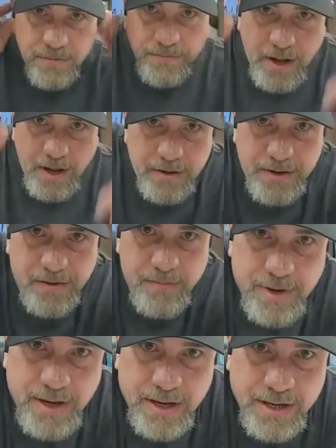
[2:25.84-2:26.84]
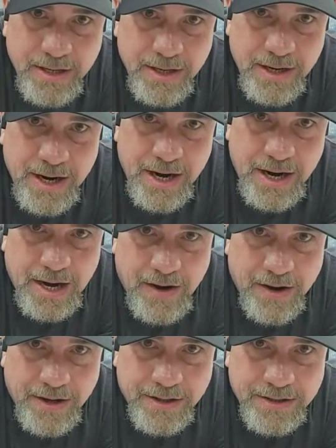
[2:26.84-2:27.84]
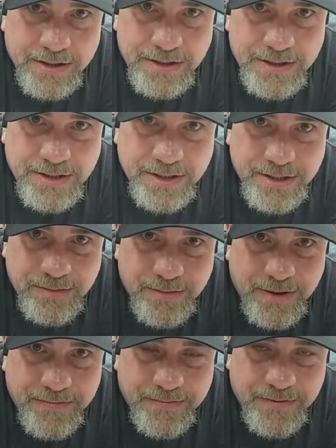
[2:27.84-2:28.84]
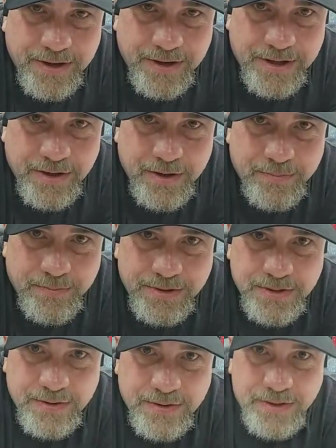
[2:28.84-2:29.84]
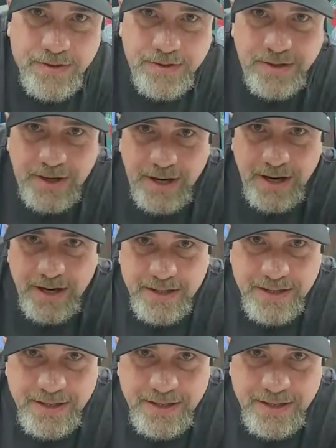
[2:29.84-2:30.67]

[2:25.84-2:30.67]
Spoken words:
following everybody. Eric, good to see you, my friend. Hope you're doing okay.